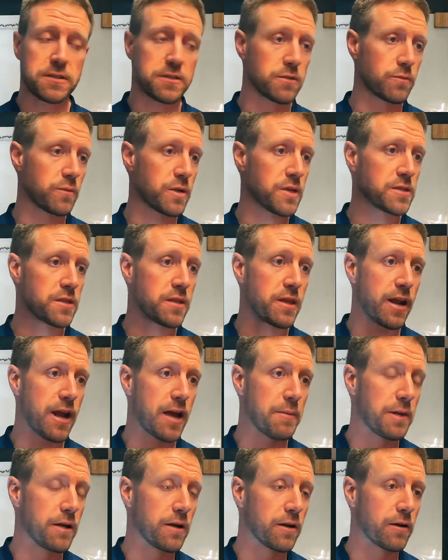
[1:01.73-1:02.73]
is the reason that I'm
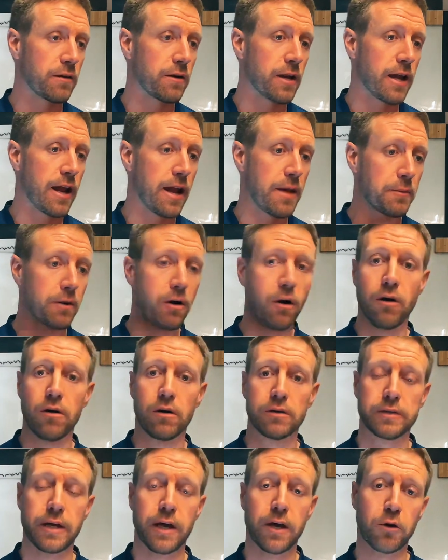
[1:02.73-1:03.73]
here, and I'm
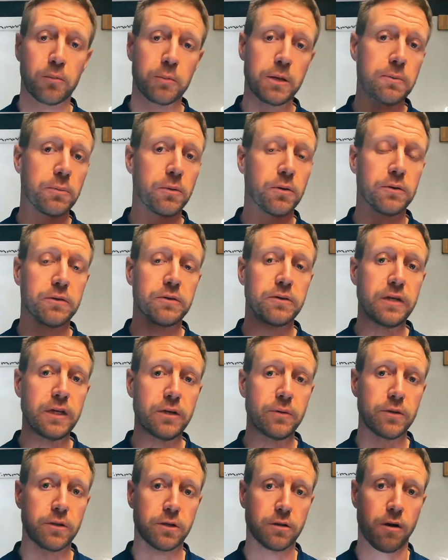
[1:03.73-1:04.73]
called to help people deal
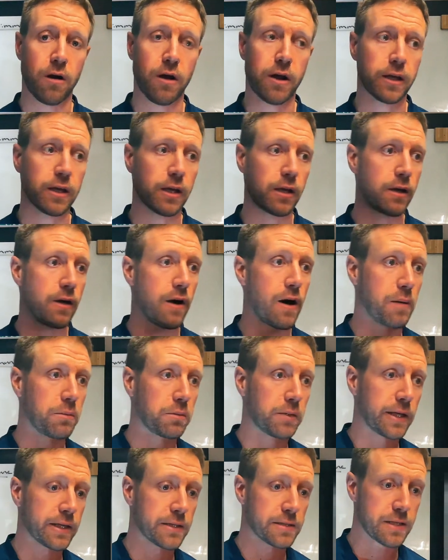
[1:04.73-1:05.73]
with chronic and
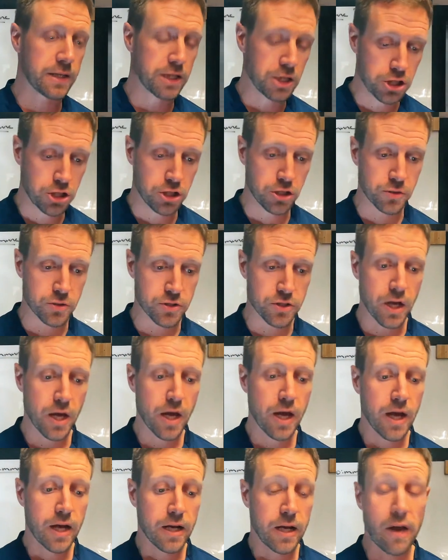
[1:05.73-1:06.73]
complex issues.
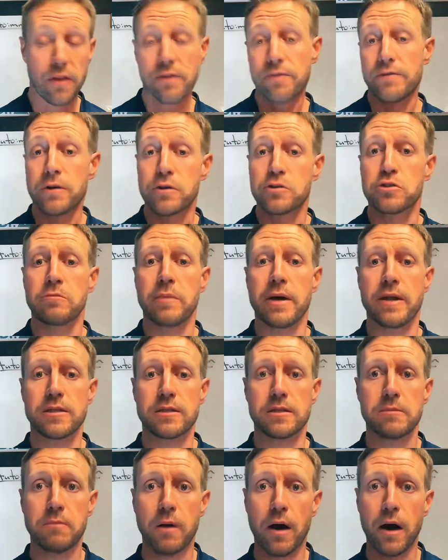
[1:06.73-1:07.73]
Now, the functional
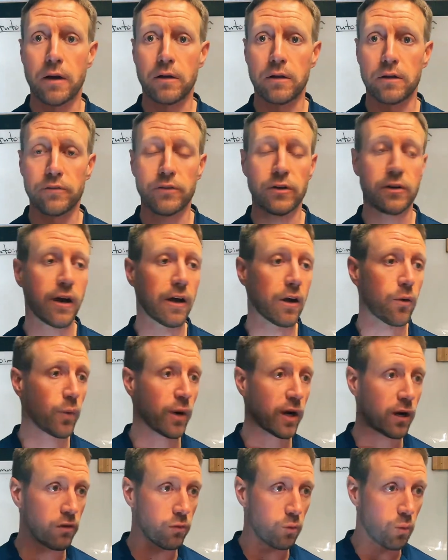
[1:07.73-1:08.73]
medicine model, if you're not
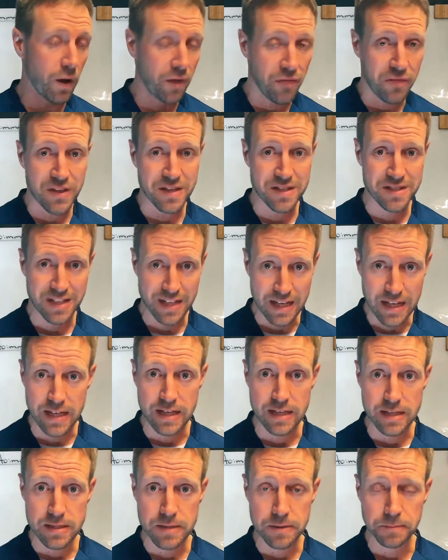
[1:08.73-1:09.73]
aware of what this
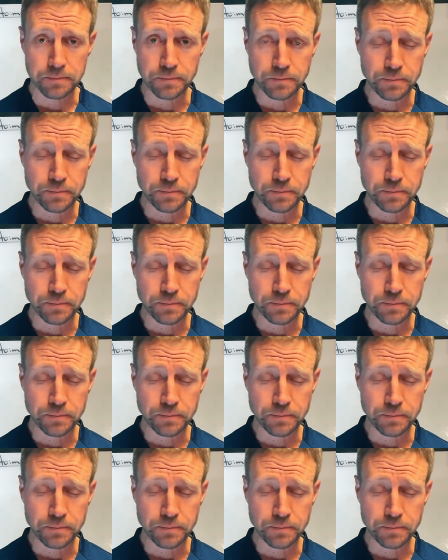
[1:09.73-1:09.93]
is,